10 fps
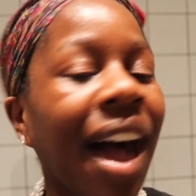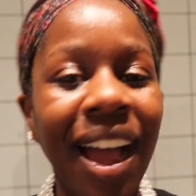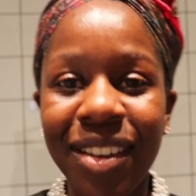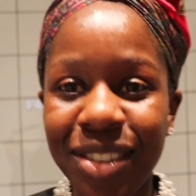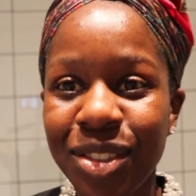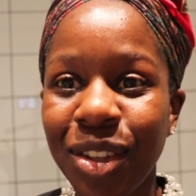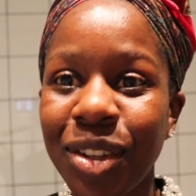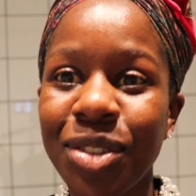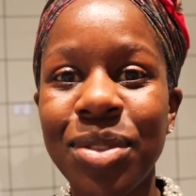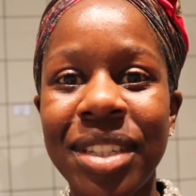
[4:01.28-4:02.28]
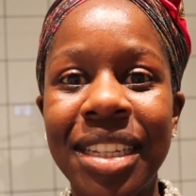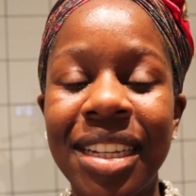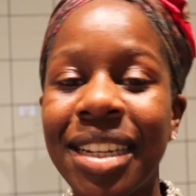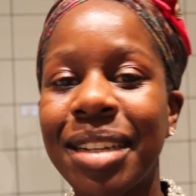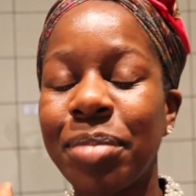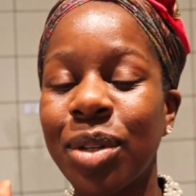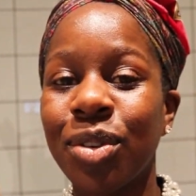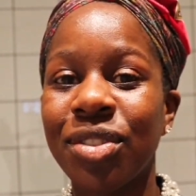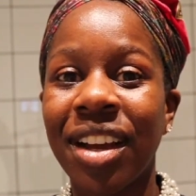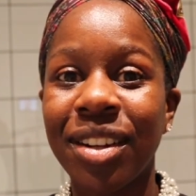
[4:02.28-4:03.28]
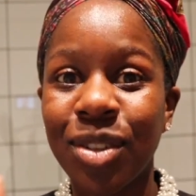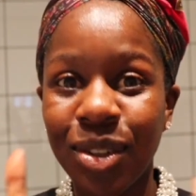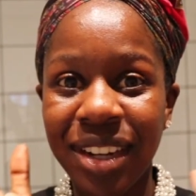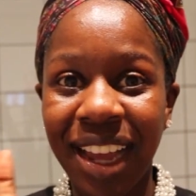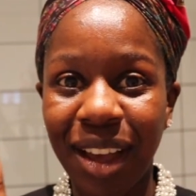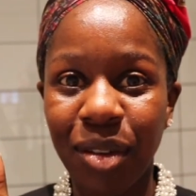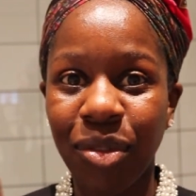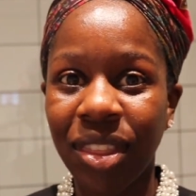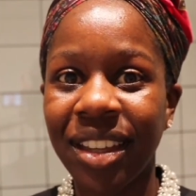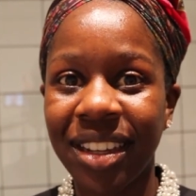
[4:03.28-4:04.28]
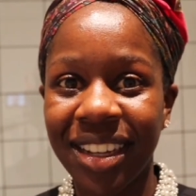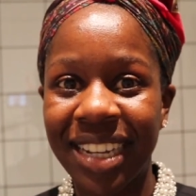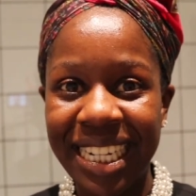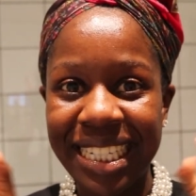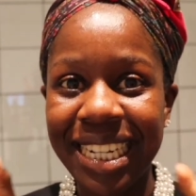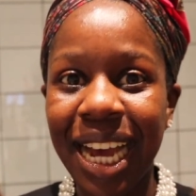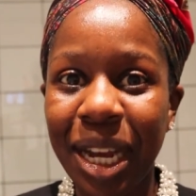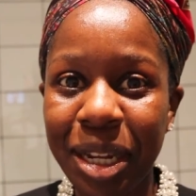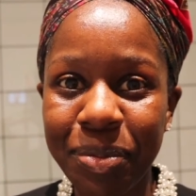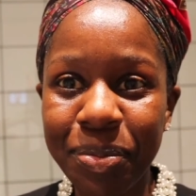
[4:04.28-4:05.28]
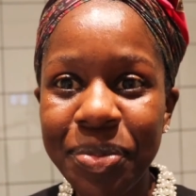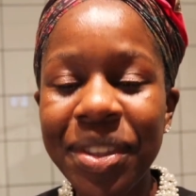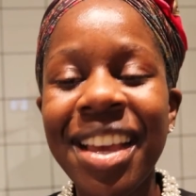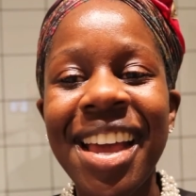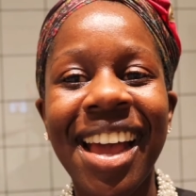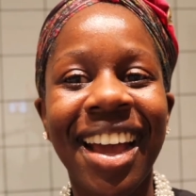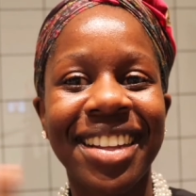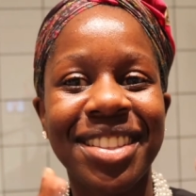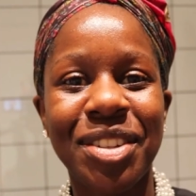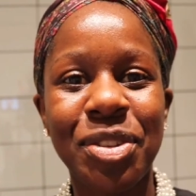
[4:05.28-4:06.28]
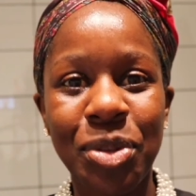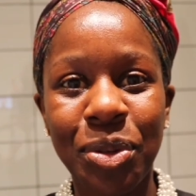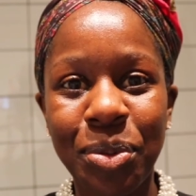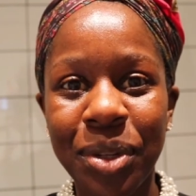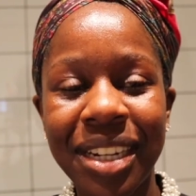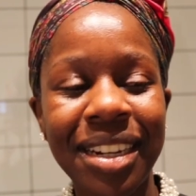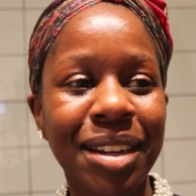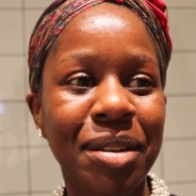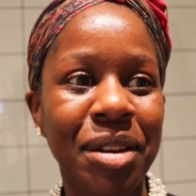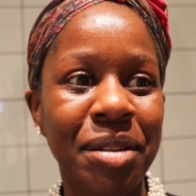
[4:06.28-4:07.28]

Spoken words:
I haven't started using it yet because I don't have the time, and it's a 2-week